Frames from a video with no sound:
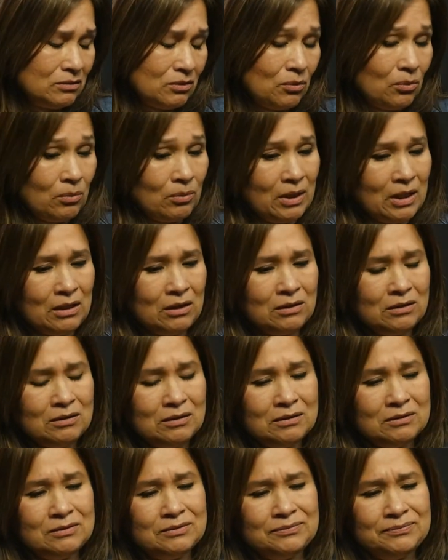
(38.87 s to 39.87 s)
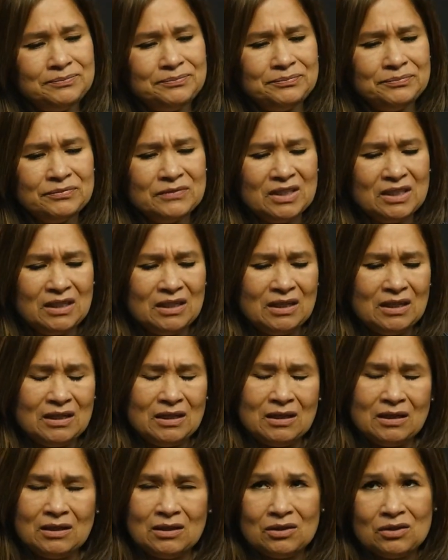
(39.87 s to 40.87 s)
Well,
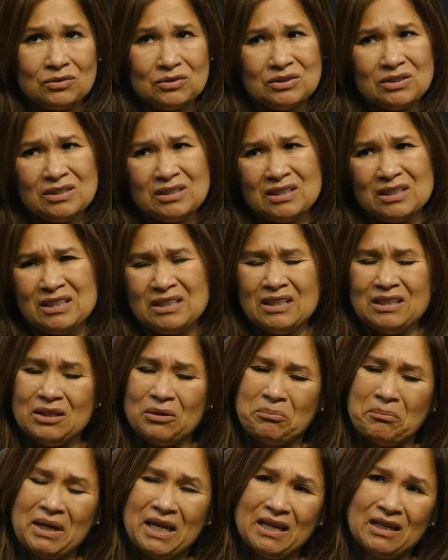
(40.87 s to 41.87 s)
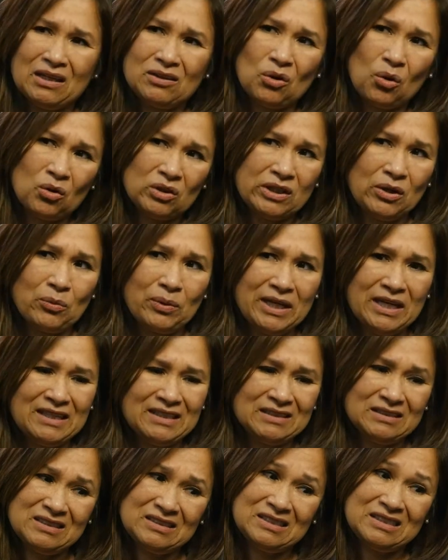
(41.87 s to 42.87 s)
because he didn't make it all the
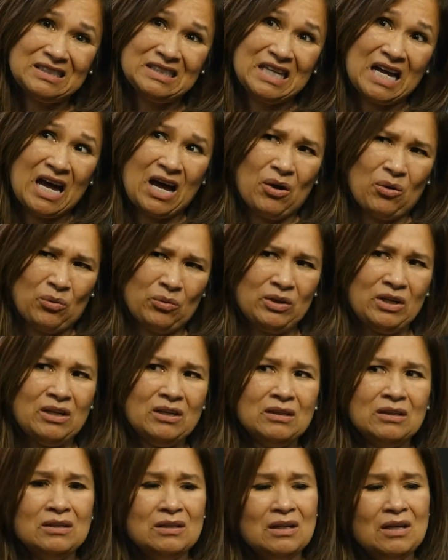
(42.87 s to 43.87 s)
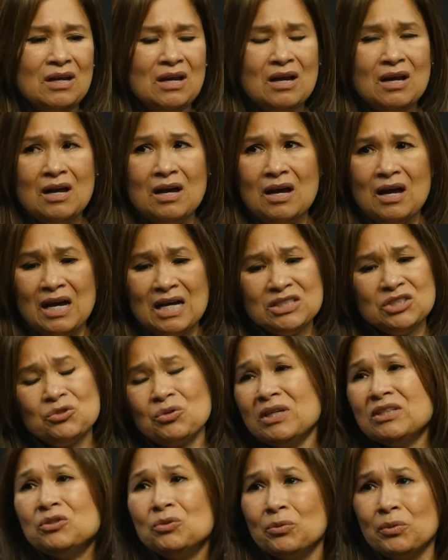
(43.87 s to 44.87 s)
way down. I
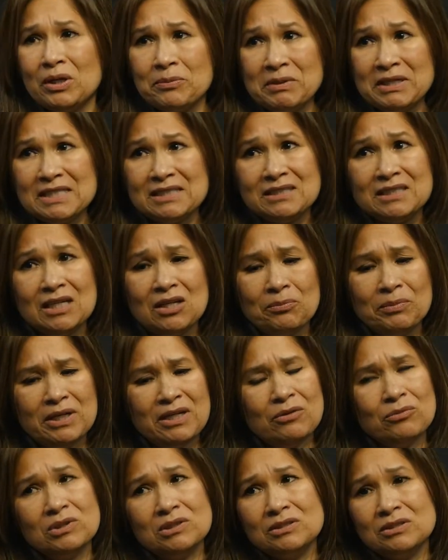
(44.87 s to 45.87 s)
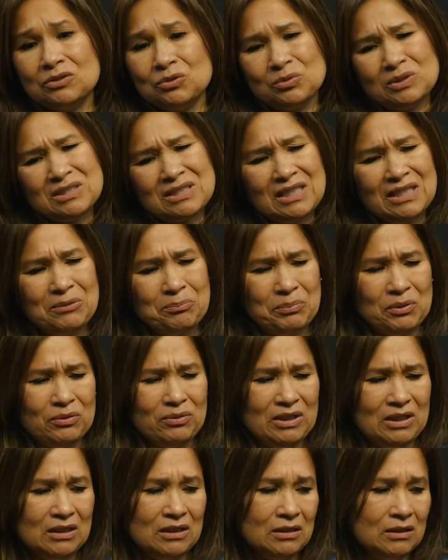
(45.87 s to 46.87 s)
tried to grab his tail, but it was too
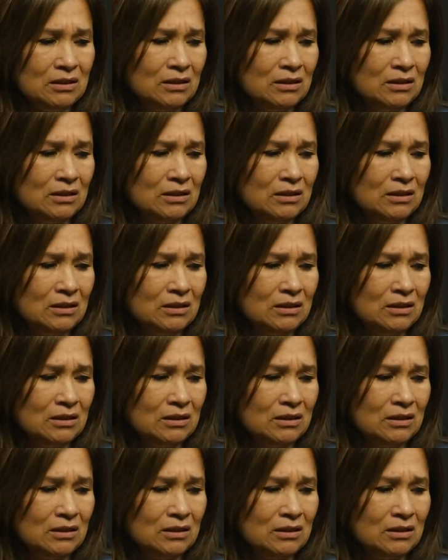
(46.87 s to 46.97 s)
slippery.